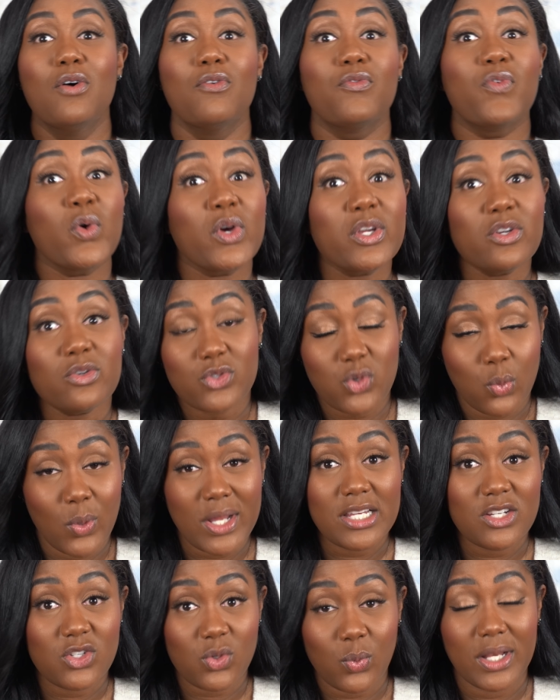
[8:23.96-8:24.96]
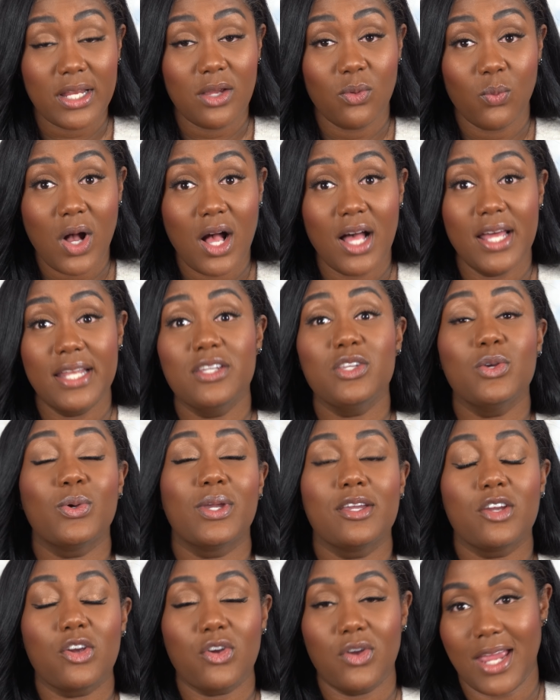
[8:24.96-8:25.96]
For your 2021, you
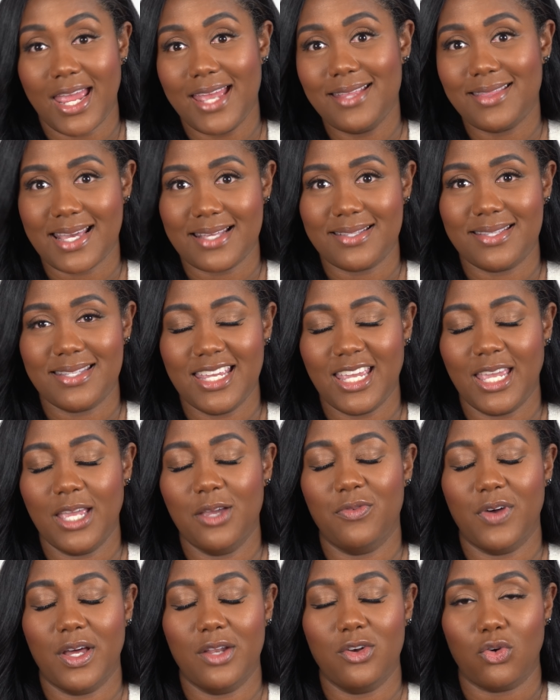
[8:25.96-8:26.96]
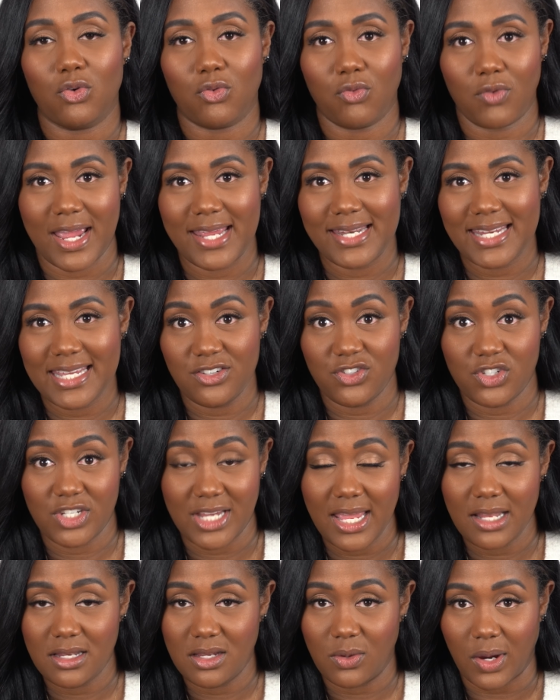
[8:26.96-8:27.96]
can create that sinking fund right in
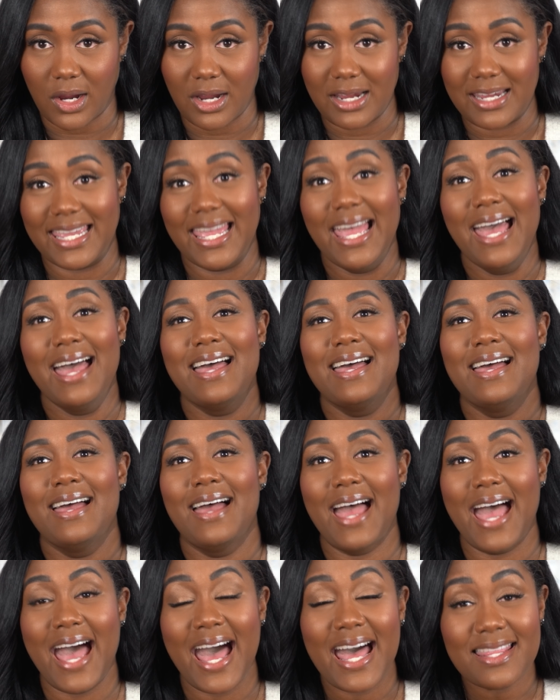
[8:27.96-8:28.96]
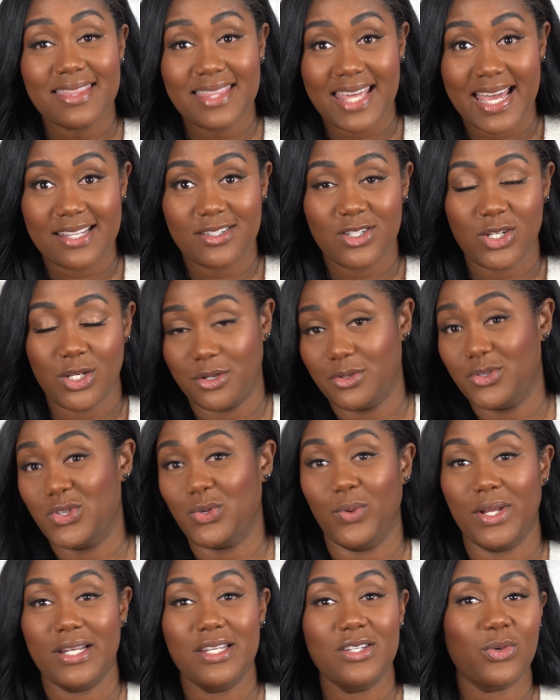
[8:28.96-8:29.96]
January, add that to your
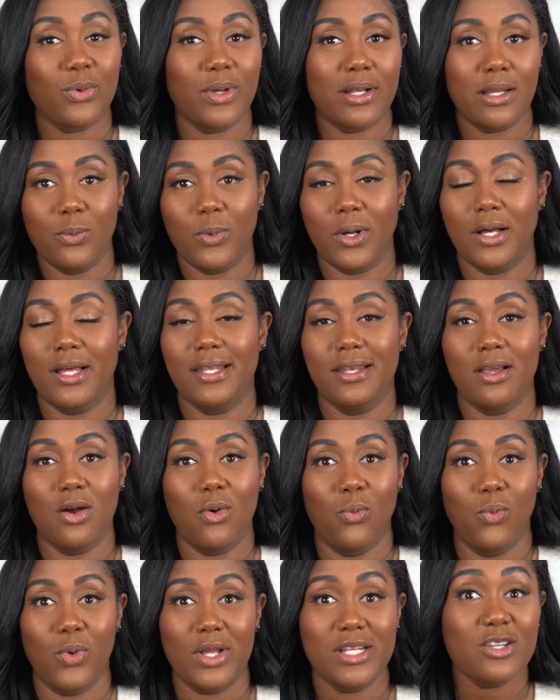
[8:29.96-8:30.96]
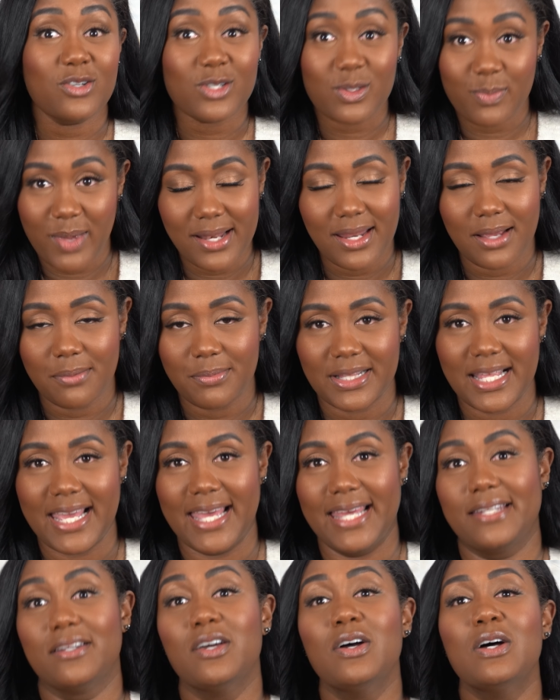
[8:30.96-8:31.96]
2021 one-year spending
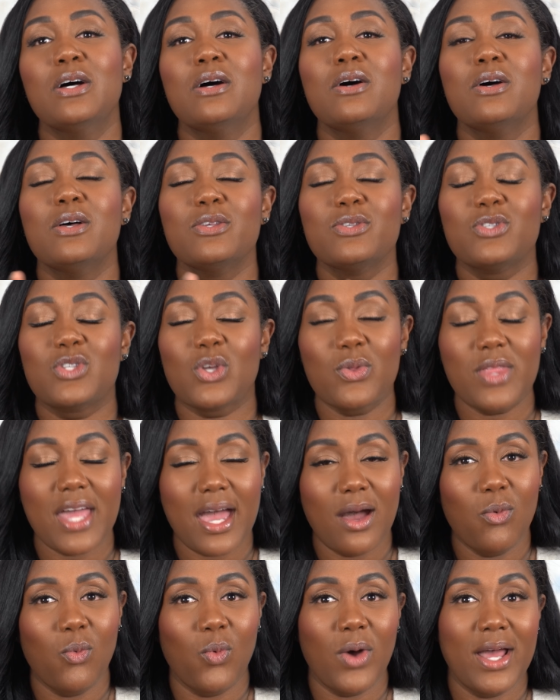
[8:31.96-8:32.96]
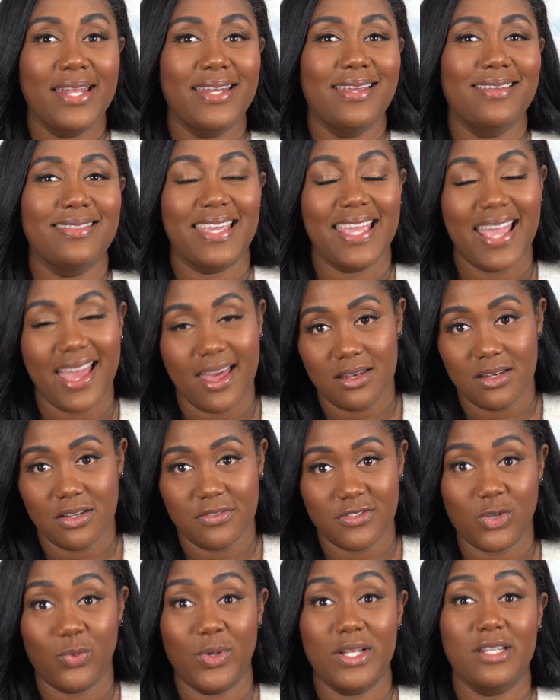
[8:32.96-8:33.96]
plan, so that when the end
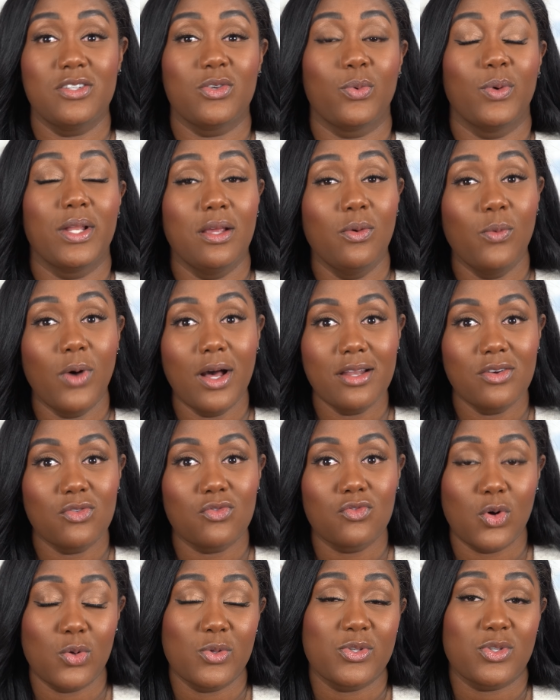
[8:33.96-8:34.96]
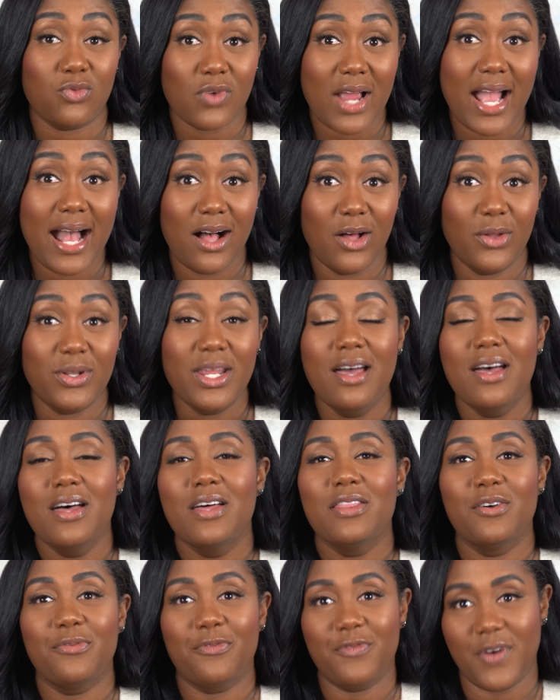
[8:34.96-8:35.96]
of 2021 rolls around,
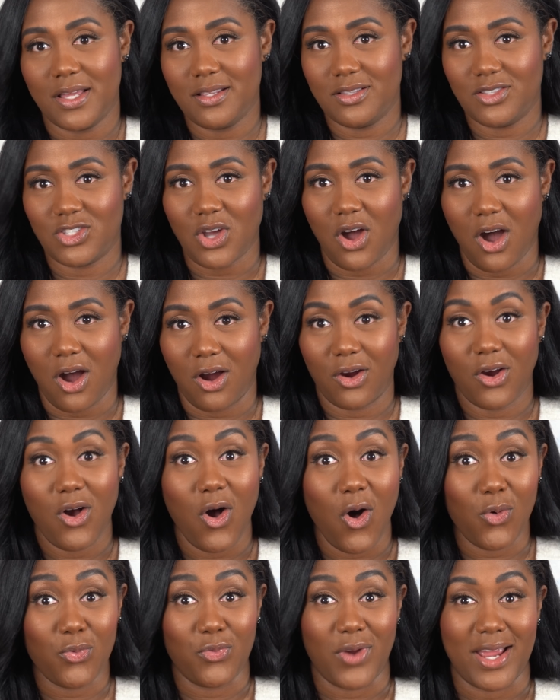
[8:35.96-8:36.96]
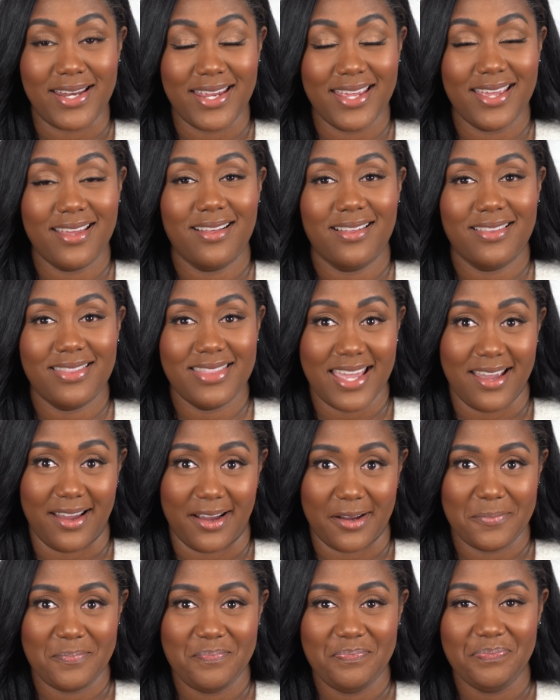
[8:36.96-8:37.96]
the funds are already
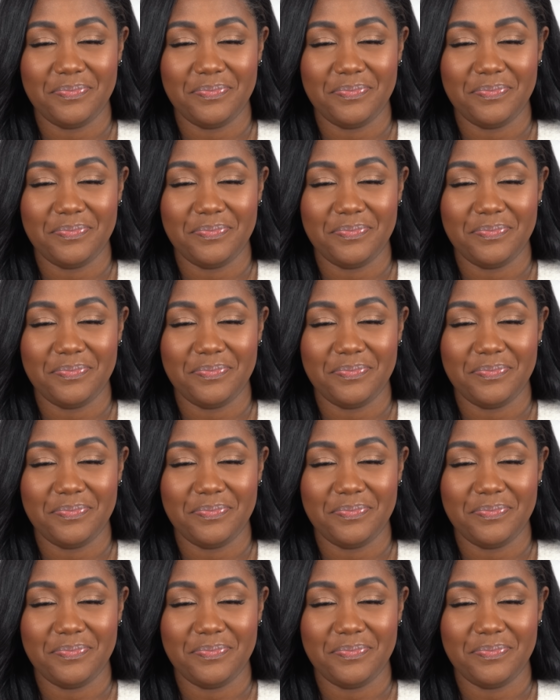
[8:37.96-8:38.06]
there.